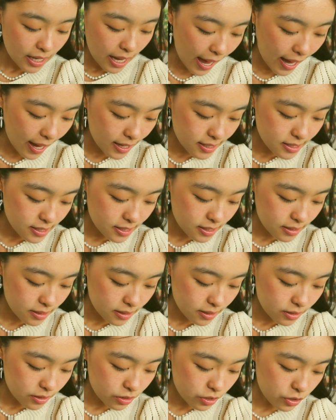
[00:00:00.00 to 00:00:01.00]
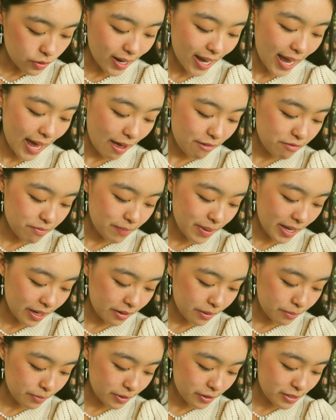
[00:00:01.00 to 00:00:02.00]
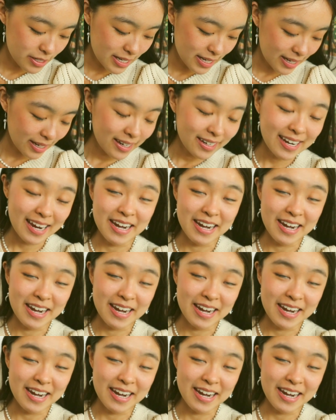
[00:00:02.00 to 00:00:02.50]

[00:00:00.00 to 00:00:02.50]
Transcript: asked, do I have a makeup routine?